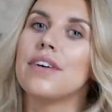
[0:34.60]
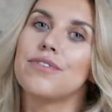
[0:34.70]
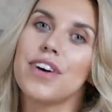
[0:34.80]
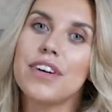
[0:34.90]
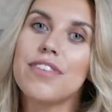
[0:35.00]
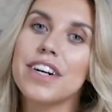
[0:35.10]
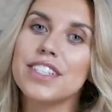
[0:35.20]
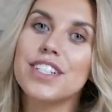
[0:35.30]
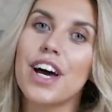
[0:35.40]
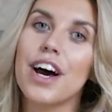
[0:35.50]
and Freya
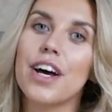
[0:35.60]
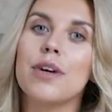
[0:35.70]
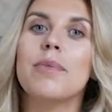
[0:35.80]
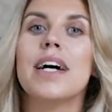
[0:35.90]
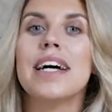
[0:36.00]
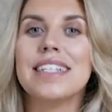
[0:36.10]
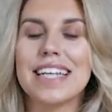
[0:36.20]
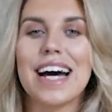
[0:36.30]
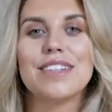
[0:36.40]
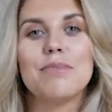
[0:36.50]
Farrington home,
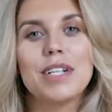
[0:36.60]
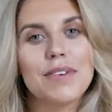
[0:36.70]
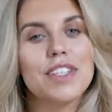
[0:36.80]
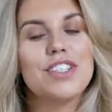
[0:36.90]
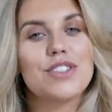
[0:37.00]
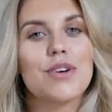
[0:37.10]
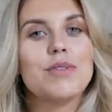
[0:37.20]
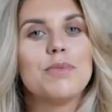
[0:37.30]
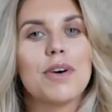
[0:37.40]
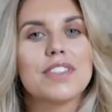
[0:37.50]
down below in the
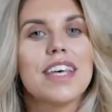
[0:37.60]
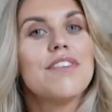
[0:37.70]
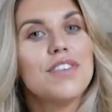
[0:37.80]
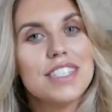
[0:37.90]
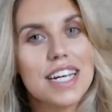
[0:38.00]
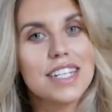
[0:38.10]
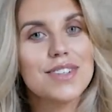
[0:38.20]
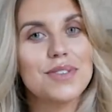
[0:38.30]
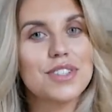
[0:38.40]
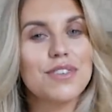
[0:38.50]
description box if you
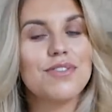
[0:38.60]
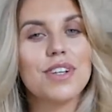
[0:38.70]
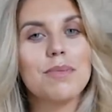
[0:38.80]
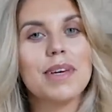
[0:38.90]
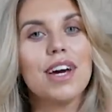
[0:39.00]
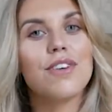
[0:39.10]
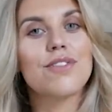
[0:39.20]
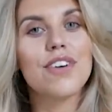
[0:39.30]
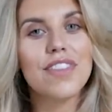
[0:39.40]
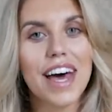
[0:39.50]
did want to follow me
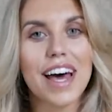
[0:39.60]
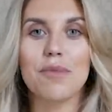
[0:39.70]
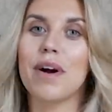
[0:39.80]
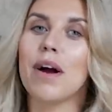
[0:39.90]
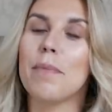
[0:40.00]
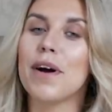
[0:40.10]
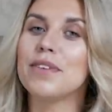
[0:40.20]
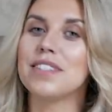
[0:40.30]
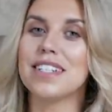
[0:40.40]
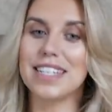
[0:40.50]
over on there, where I
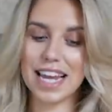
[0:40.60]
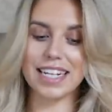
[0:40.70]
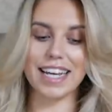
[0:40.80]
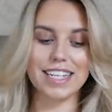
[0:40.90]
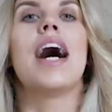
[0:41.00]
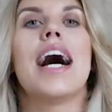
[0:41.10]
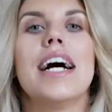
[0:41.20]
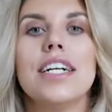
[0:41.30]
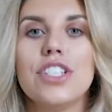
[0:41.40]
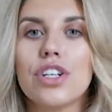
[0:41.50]
post daily. I
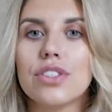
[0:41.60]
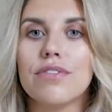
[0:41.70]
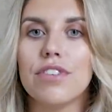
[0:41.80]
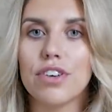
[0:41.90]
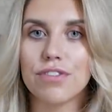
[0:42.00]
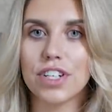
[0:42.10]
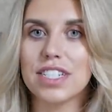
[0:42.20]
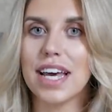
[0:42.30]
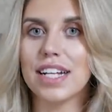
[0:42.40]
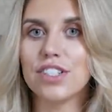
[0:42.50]
actually got some vlog
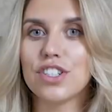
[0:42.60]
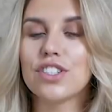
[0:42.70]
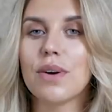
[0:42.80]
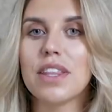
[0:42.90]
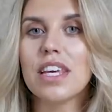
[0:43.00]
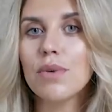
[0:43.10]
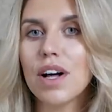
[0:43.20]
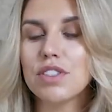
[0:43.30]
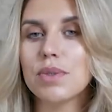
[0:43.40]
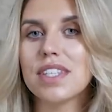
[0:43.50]
footage, so I think what
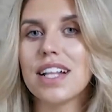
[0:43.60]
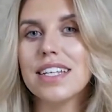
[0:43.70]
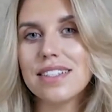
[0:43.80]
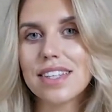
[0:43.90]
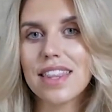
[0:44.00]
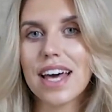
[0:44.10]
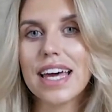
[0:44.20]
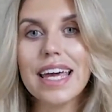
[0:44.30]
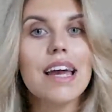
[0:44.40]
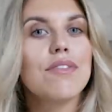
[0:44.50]
I'll do is I'll insert
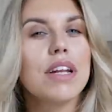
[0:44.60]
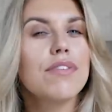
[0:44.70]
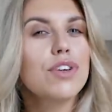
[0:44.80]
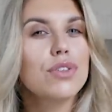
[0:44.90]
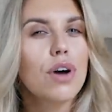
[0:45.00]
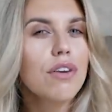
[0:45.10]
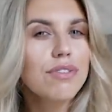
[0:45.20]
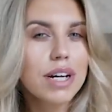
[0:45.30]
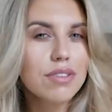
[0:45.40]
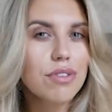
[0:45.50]
that here, and if you're not a
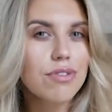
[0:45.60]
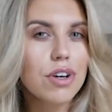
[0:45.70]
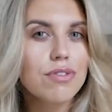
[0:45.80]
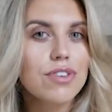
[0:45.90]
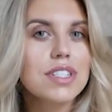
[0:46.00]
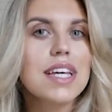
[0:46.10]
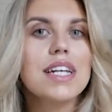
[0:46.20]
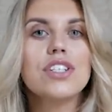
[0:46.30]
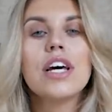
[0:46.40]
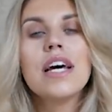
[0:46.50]
fan of the vlog
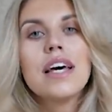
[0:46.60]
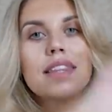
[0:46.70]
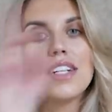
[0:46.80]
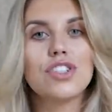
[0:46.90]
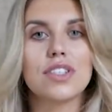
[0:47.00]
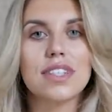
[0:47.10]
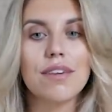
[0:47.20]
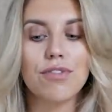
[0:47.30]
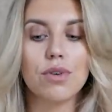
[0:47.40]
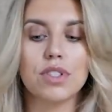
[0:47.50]
footage, then just
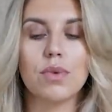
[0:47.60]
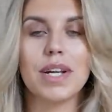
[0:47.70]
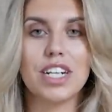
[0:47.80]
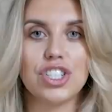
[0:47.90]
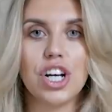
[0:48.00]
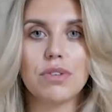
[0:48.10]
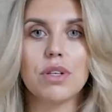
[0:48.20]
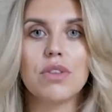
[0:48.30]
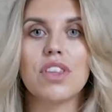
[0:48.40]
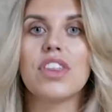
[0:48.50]
skip forward to when I show
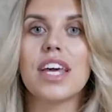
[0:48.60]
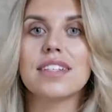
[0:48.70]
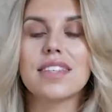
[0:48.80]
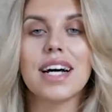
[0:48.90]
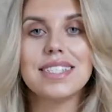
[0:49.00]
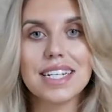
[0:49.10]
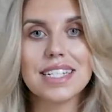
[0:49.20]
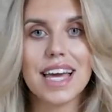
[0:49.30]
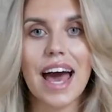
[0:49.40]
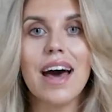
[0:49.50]
you the things that I
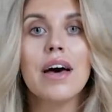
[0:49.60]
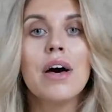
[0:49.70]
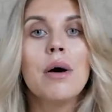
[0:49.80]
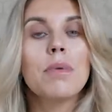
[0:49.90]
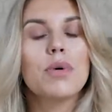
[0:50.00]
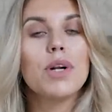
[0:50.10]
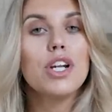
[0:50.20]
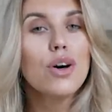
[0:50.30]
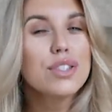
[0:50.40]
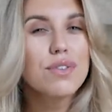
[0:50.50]
did get. But there were
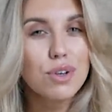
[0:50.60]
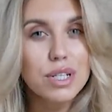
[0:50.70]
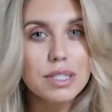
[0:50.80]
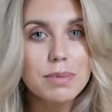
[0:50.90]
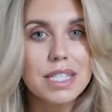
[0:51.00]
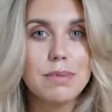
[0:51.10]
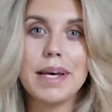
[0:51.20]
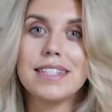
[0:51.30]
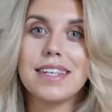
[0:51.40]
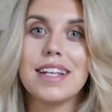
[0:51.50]
lots of Christmassy
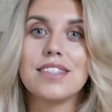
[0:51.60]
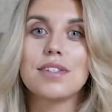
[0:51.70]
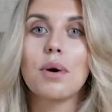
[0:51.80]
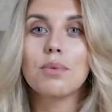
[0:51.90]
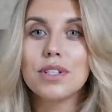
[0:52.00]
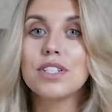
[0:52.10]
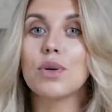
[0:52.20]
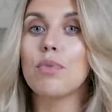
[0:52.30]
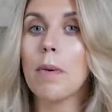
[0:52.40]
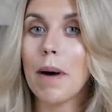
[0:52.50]
bits in, so I wanted
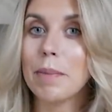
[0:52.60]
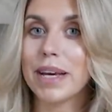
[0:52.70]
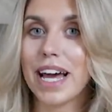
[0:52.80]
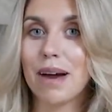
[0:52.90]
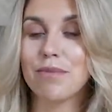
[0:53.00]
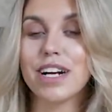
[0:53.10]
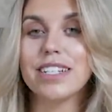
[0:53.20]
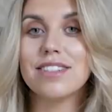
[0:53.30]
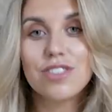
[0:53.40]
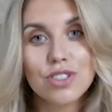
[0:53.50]
to whip out my camera
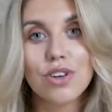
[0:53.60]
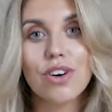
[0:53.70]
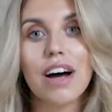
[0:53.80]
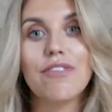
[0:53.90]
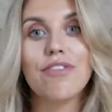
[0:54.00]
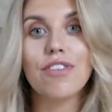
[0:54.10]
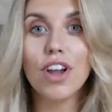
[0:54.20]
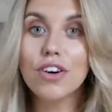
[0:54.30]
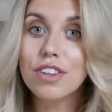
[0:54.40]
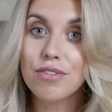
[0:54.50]
in store and
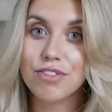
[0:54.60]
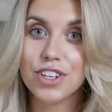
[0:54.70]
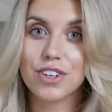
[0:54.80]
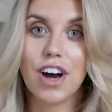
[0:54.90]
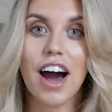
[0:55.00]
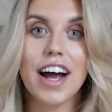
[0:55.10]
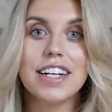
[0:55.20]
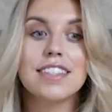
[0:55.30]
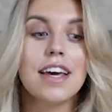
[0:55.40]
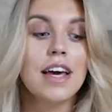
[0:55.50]
vlog them for you
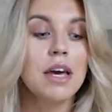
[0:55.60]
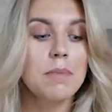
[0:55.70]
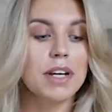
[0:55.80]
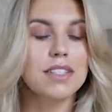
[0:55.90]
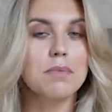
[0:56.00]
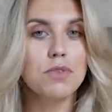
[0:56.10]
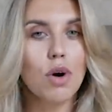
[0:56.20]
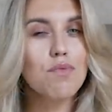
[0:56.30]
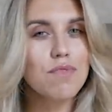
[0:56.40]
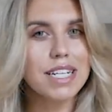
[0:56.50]
guys, because I'm
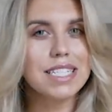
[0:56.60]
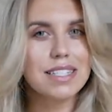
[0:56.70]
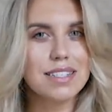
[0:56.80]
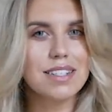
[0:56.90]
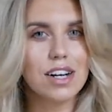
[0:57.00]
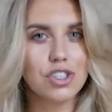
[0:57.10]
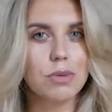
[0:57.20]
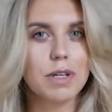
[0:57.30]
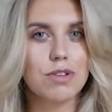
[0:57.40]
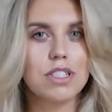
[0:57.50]
not ready to start
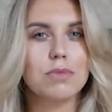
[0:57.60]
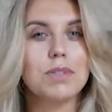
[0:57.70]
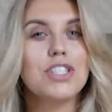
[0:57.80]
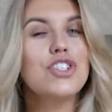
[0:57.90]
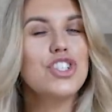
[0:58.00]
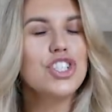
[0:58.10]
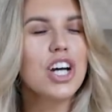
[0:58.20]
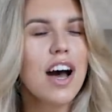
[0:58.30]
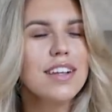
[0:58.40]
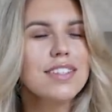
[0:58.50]
shopping Christmas
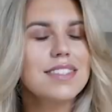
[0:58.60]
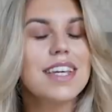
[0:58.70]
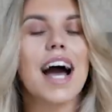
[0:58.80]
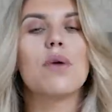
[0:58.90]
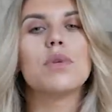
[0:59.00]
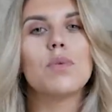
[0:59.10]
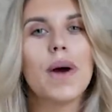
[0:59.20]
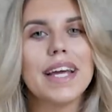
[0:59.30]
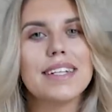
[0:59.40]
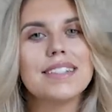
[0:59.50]
just yet. I want to
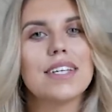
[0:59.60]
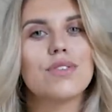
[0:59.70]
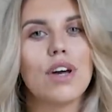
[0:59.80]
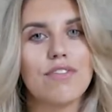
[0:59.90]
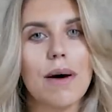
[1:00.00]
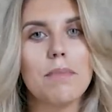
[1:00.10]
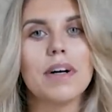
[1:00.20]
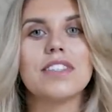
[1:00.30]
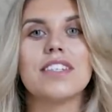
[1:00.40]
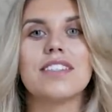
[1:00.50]
wait until
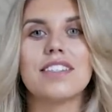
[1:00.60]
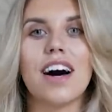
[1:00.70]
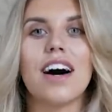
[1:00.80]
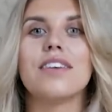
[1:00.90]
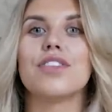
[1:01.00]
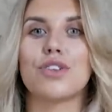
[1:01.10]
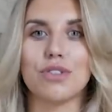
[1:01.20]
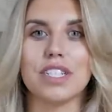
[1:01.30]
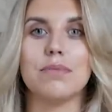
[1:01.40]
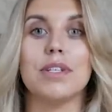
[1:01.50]
November to start the
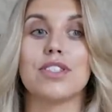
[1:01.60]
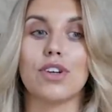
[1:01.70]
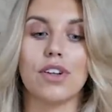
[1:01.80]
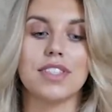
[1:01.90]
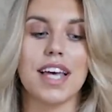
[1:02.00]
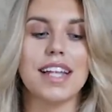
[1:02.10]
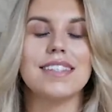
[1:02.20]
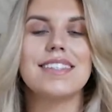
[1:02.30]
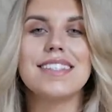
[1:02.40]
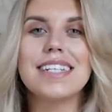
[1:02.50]
Christmas content.
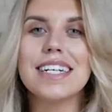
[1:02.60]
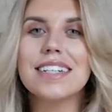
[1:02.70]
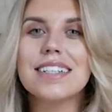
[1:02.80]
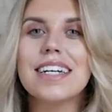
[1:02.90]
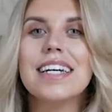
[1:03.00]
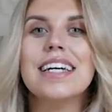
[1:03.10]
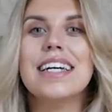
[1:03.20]
Still,